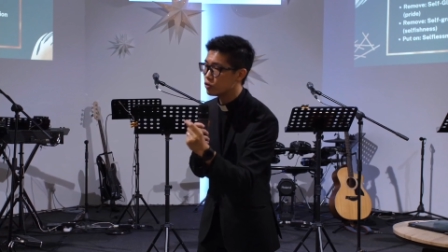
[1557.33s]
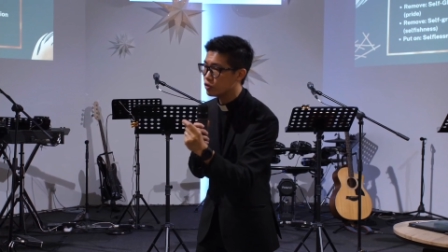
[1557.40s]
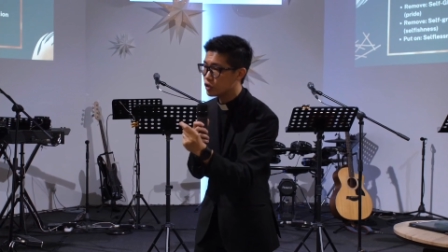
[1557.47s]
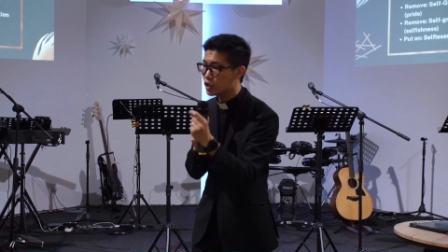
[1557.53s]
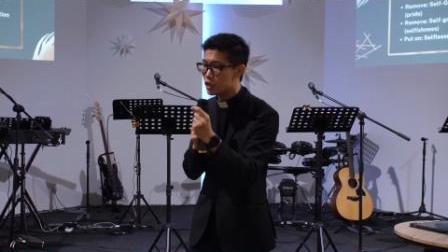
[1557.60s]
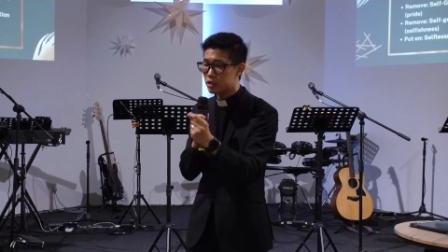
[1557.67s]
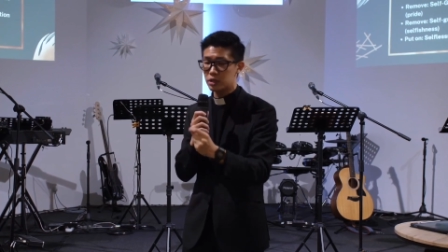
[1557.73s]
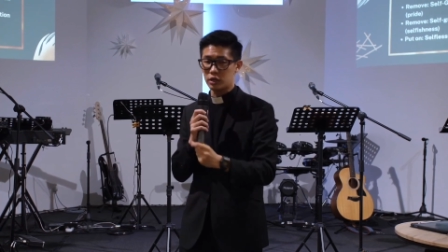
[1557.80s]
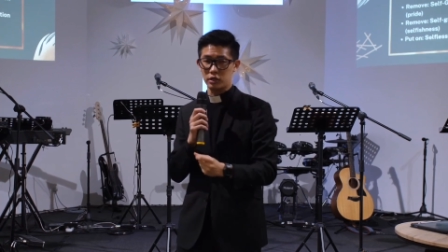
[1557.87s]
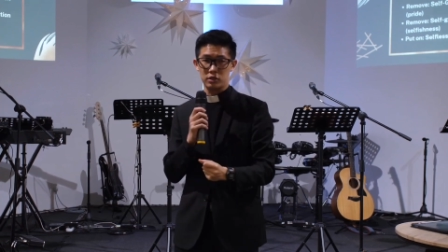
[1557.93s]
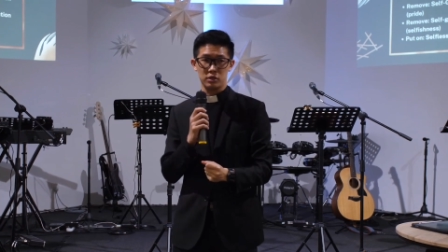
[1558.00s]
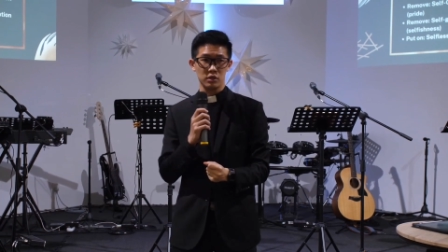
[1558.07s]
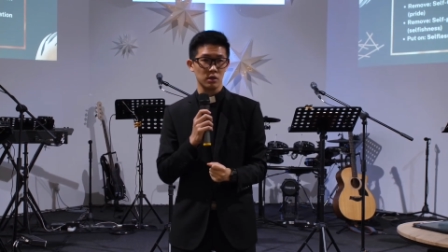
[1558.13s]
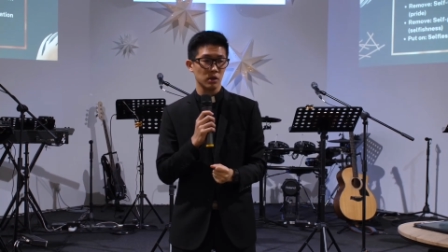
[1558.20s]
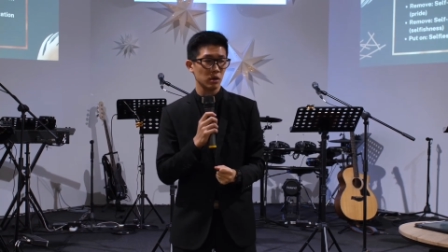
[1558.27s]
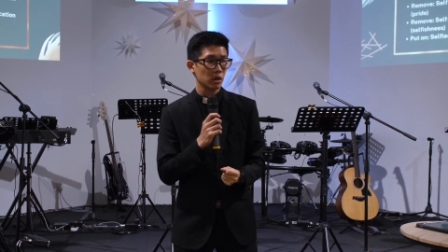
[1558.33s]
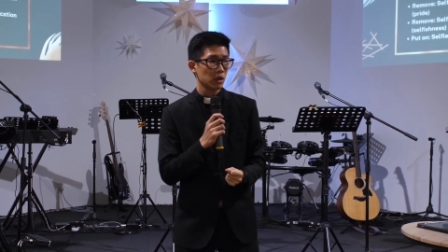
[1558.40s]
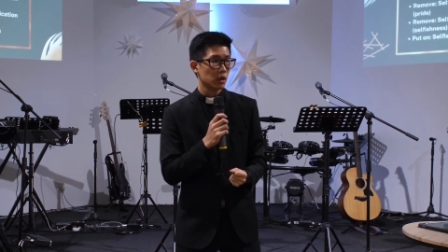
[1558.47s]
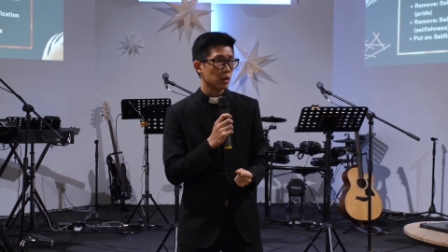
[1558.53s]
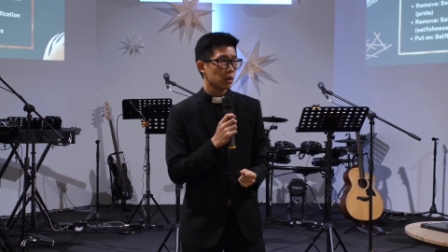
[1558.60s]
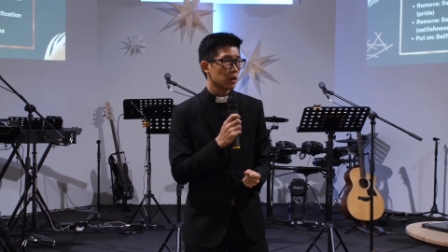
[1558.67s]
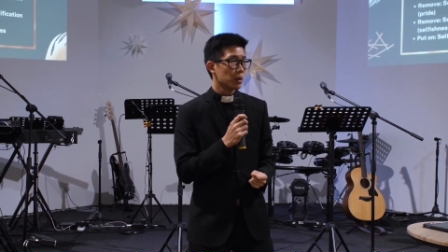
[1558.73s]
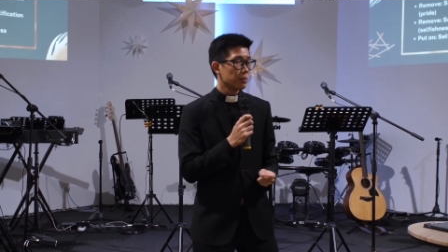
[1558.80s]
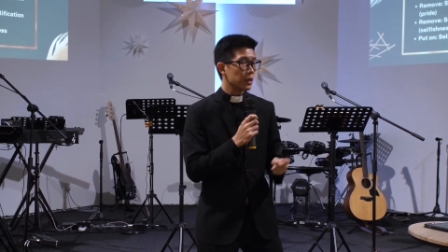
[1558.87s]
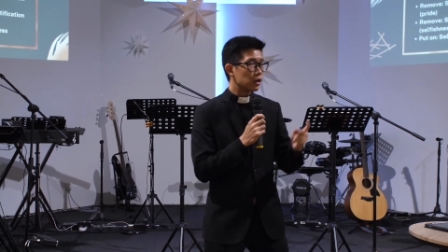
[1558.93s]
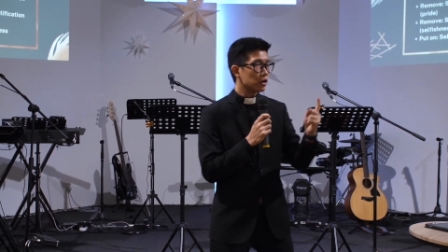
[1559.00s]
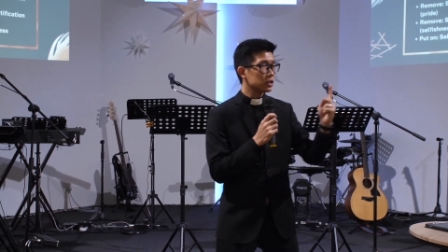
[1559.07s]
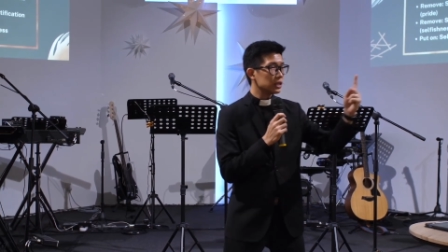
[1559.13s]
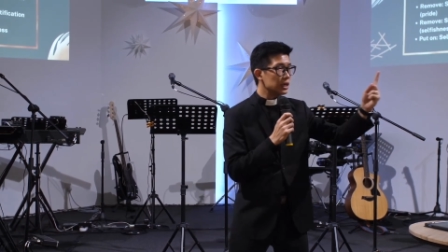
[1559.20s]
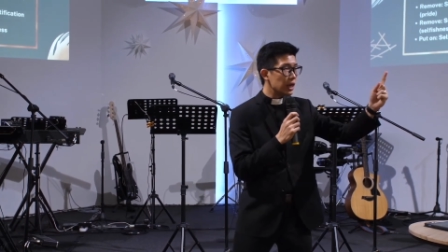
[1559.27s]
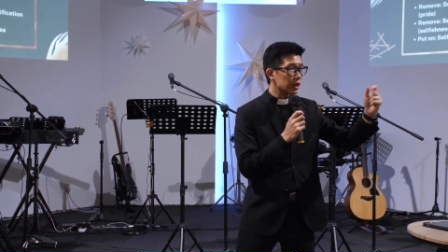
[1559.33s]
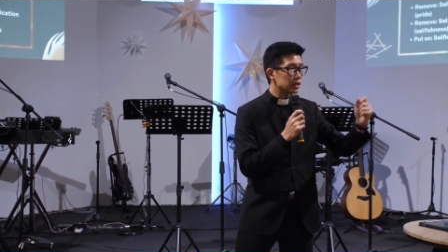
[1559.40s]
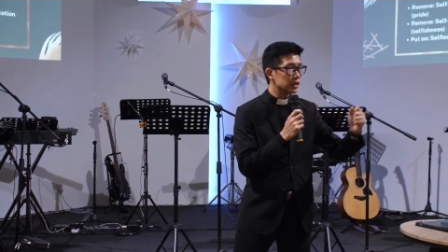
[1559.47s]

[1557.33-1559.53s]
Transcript: Jesus because He has